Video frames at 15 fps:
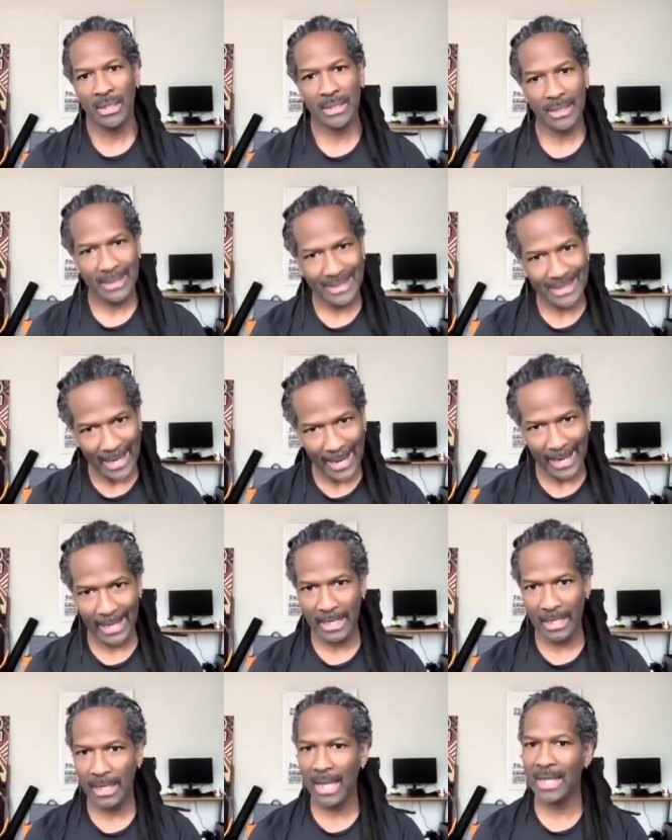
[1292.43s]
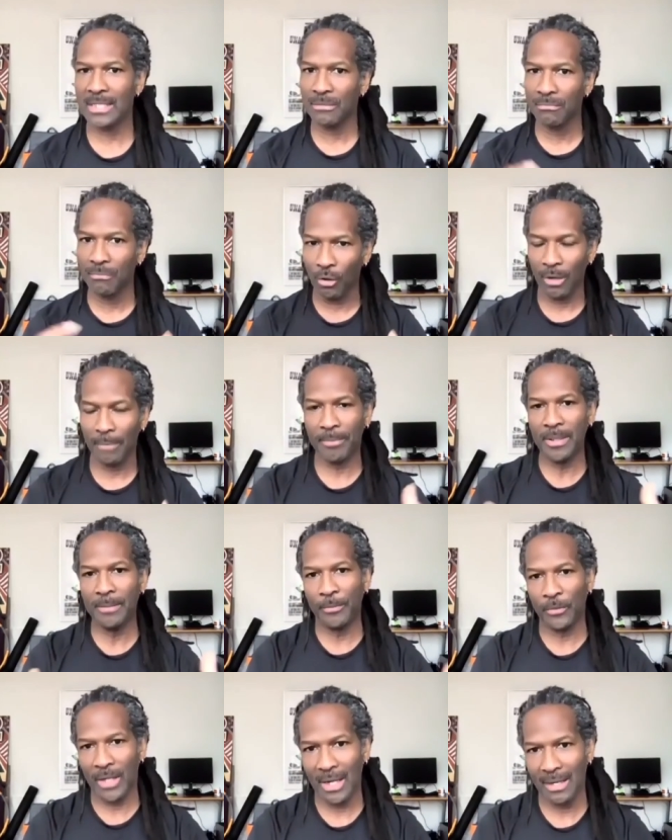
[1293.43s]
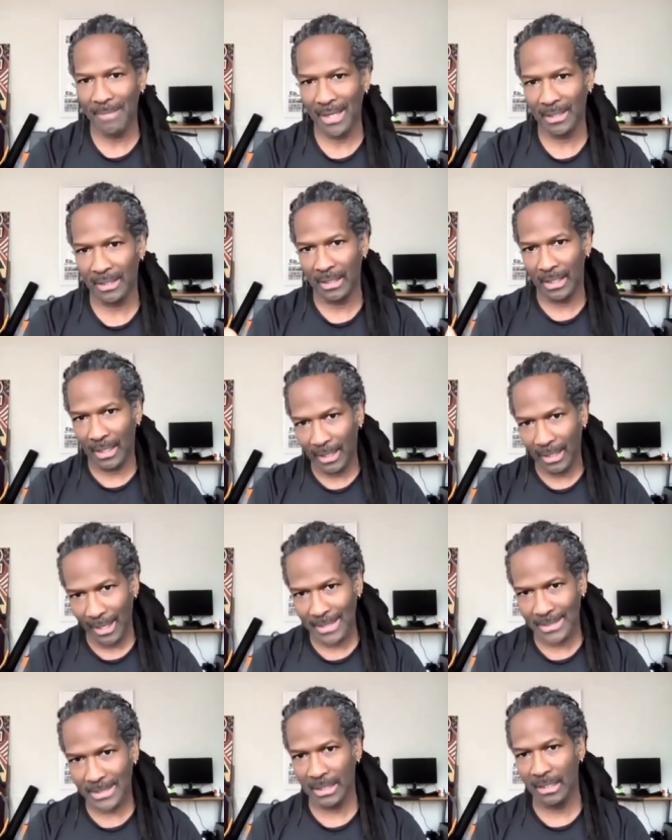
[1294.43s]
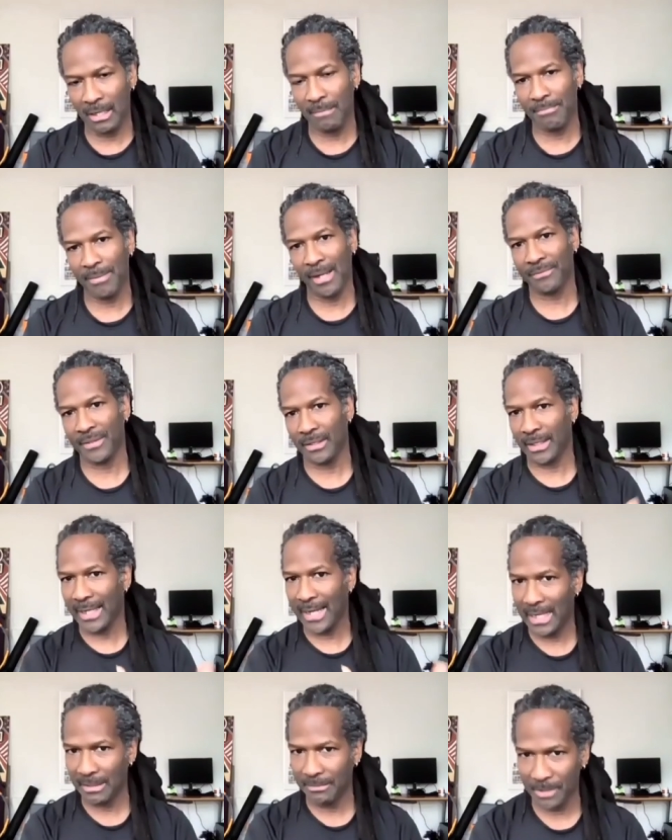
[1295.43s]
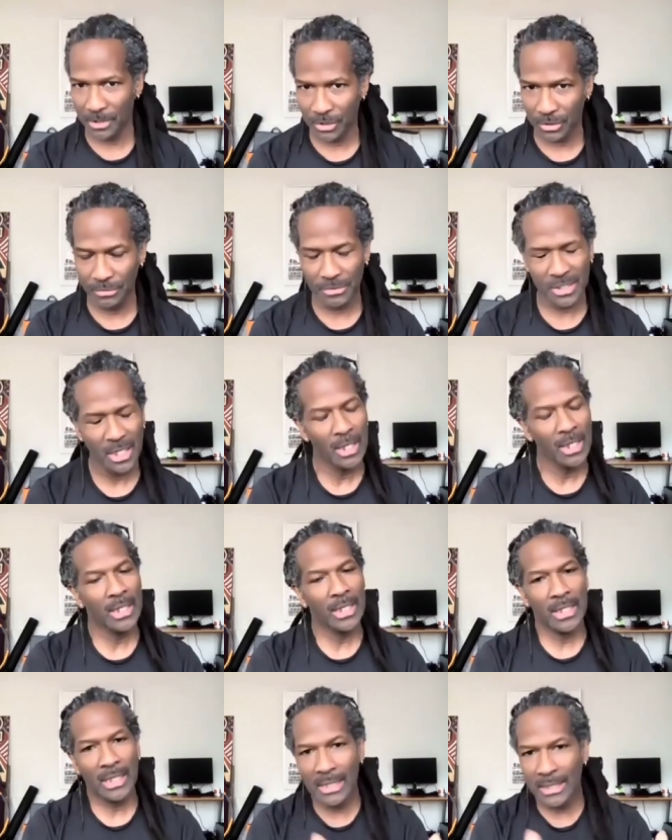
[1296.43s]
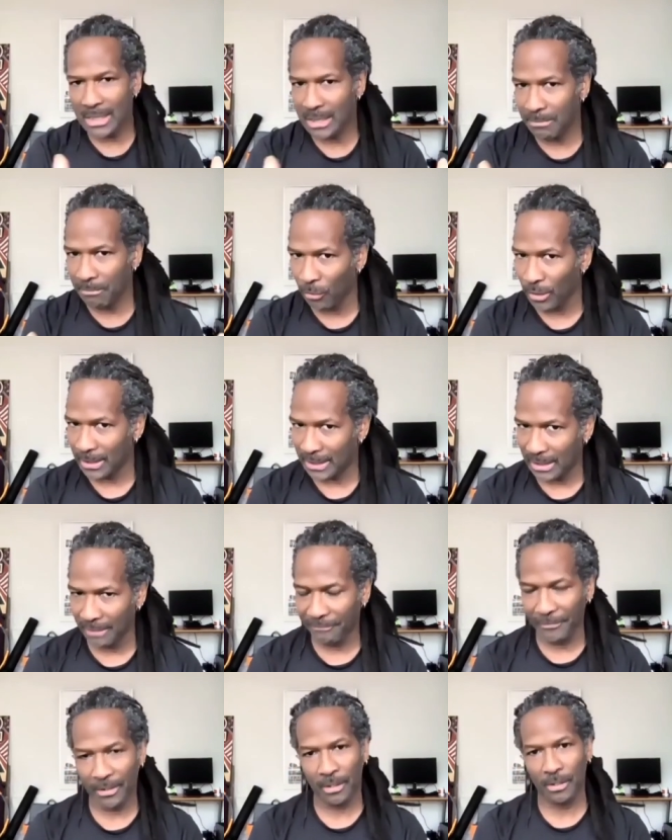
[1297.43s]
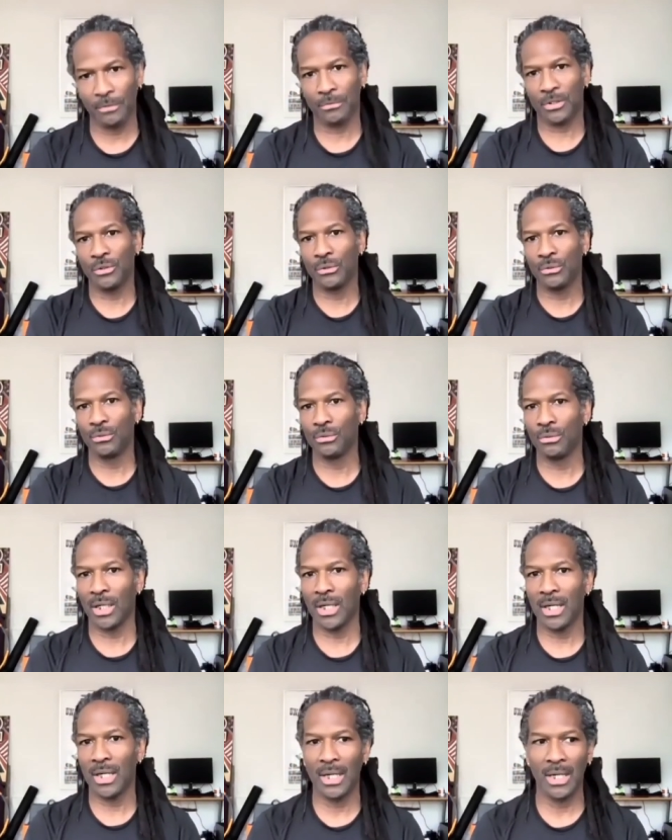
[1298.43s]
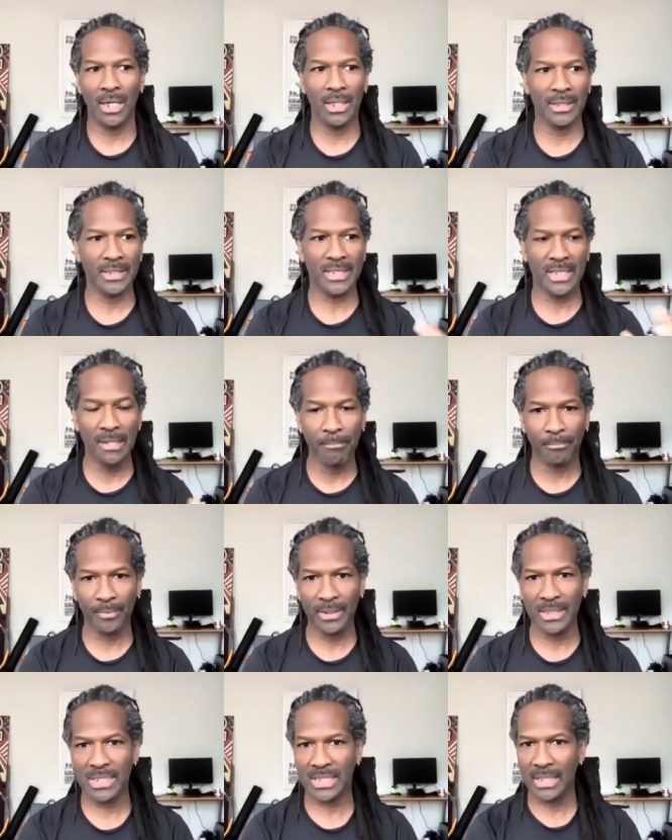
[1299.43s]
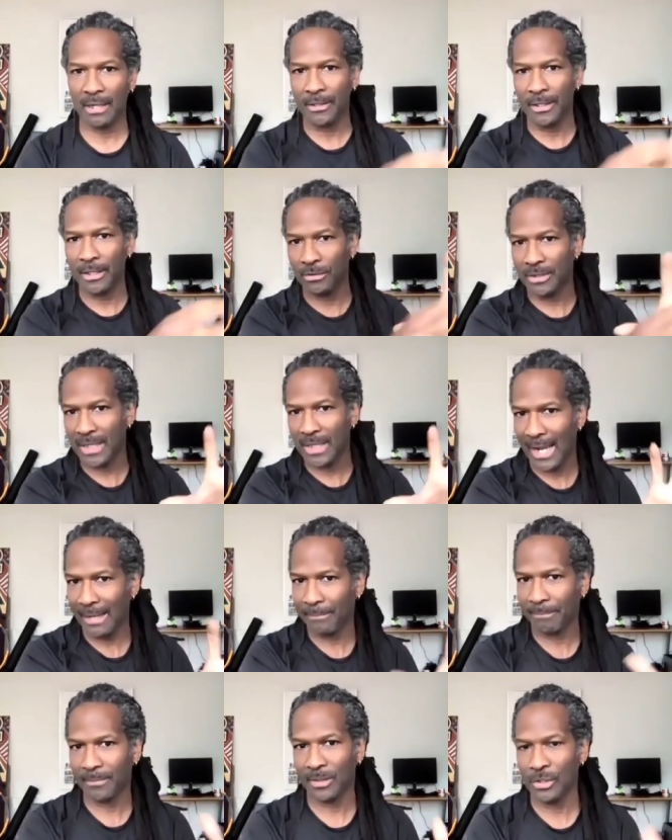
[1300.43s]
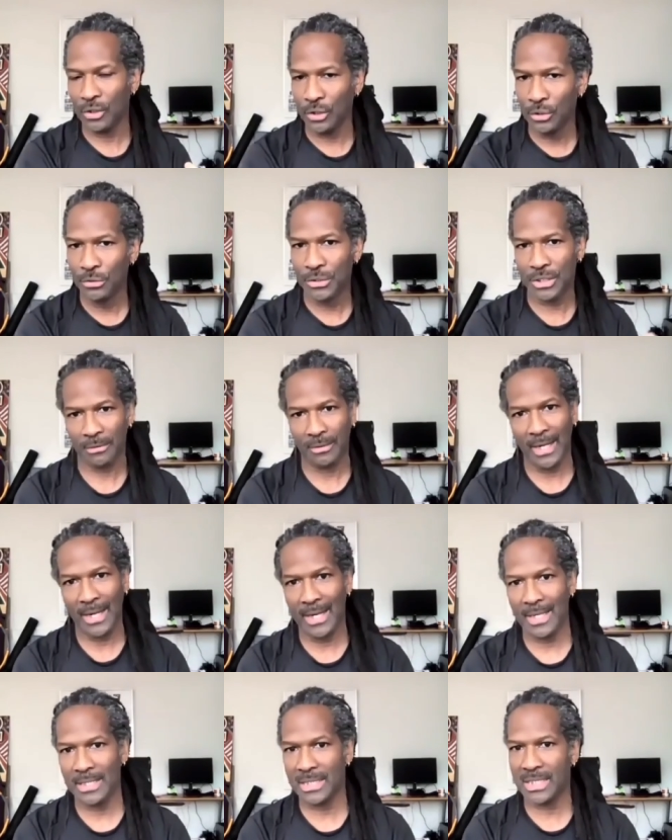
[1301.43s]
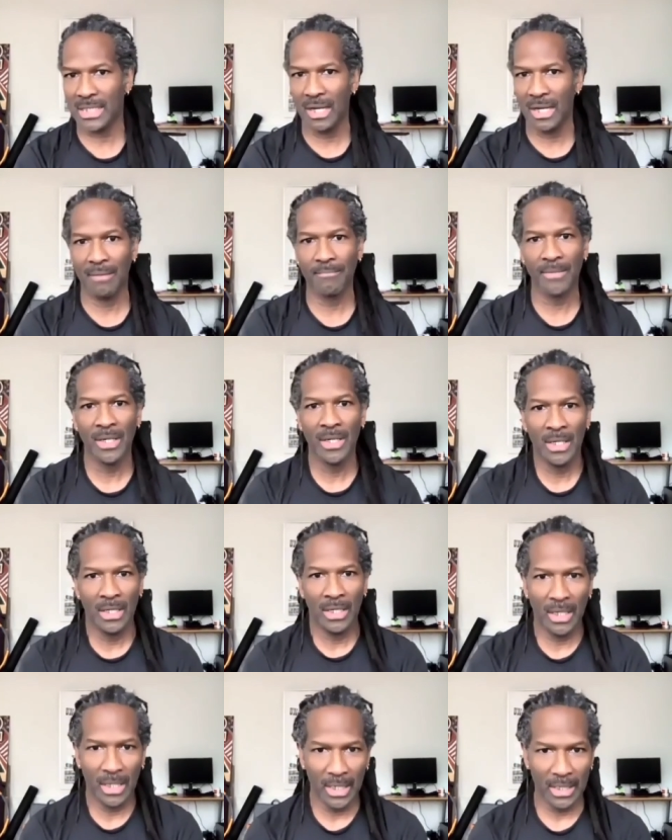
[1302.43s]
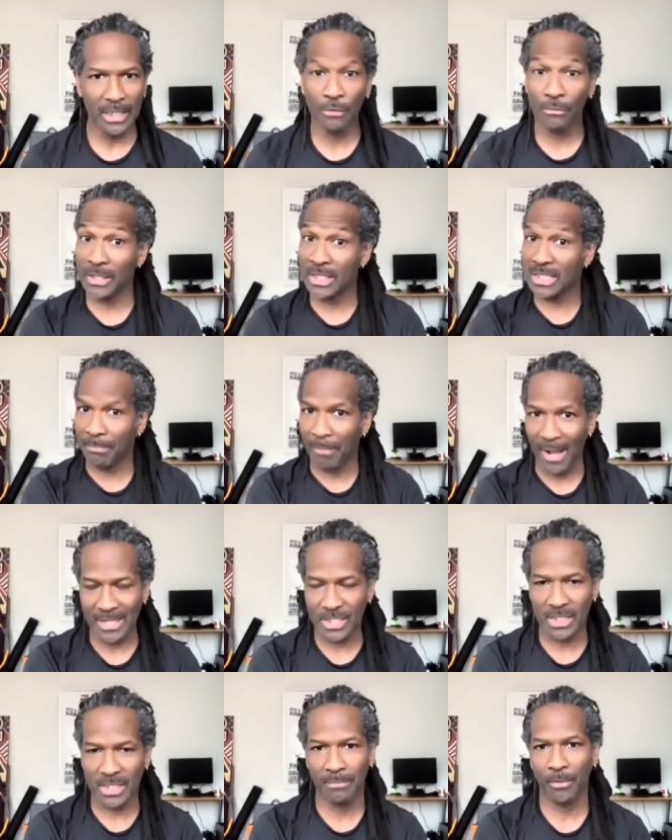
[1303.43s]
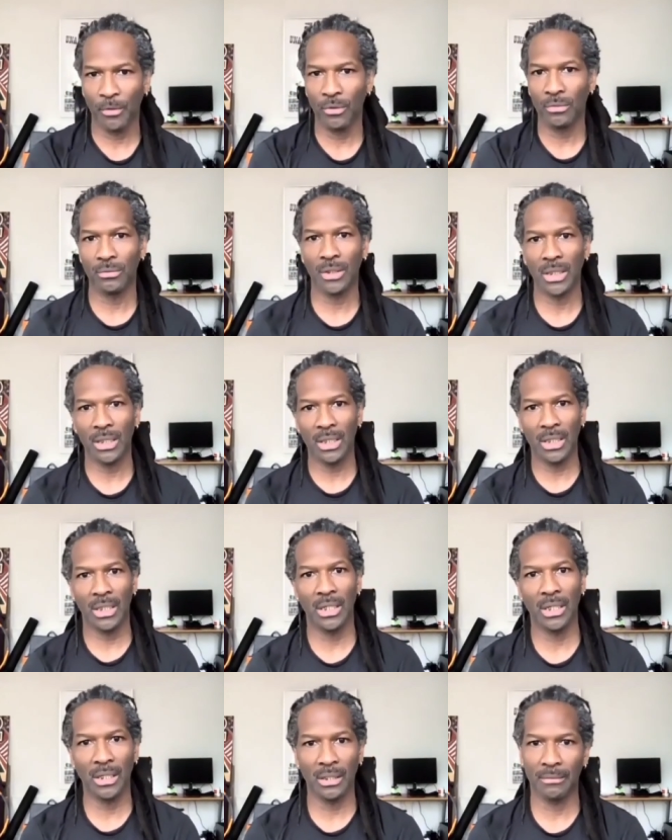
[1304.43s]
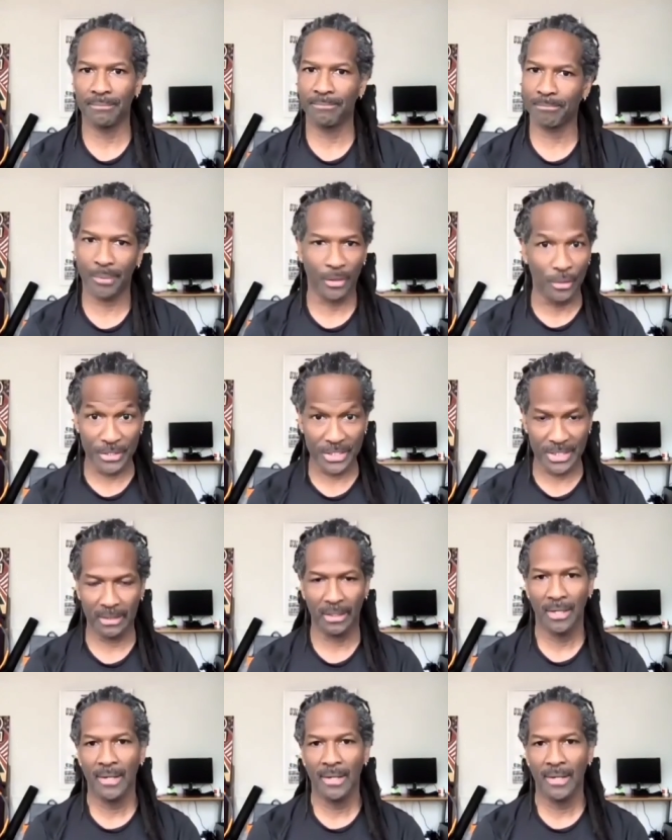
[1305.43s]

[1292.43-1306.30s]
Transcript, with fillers: Today, as more people come out of the closet about their cannabis use, it's more difficult to uh, simply stereotype the user as some uh, irresponsible uh, person.